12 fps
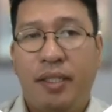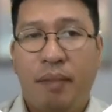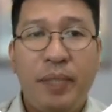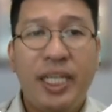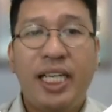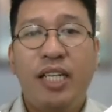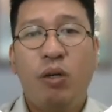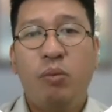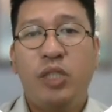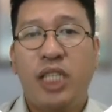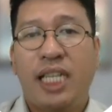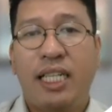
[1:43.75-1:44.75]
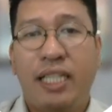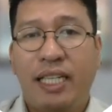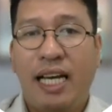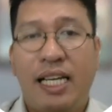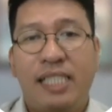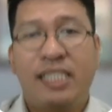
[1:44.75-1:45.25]
being an object
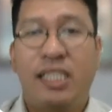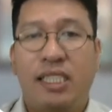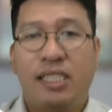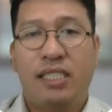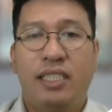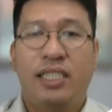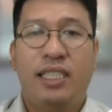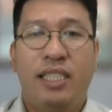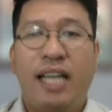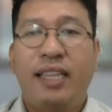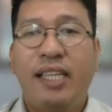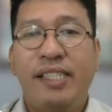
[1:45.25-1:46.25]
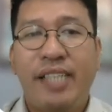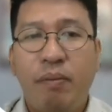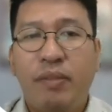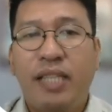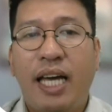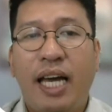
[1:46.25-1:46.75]
class, at the same
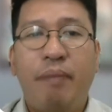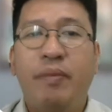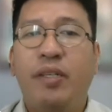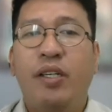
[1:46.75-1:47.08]
time,